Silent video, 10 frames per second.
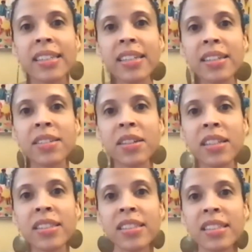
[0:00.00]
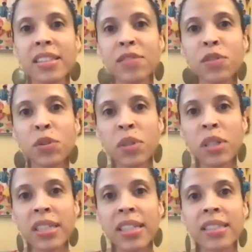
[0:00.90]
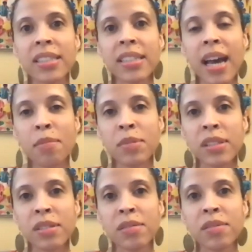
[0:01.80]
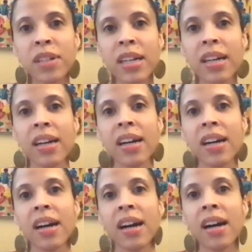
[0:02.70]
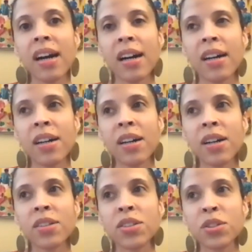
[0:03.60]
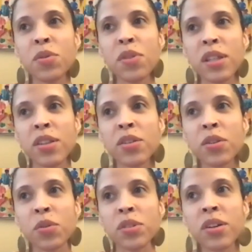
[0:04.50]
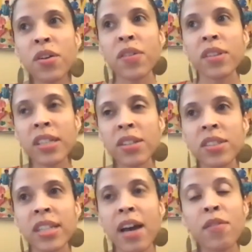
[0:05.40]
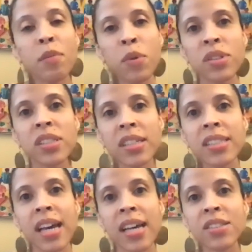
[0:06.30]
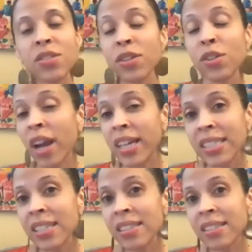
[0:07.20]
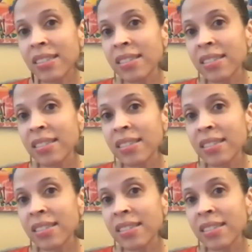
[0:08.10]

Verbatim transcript: Uh, it's it's fluid and it's adaptive. Uh, do you think that those are the leaders that have the most success during crisis?